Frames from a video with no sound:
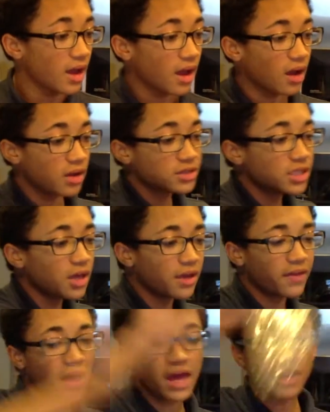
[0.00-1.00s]
Also,
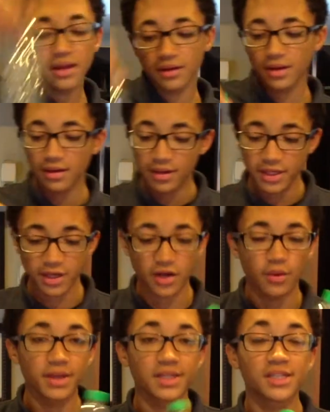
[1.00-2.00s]
then you're
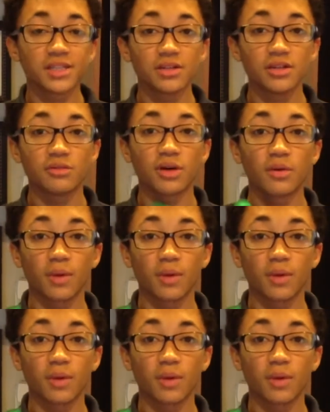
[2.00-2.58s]
going to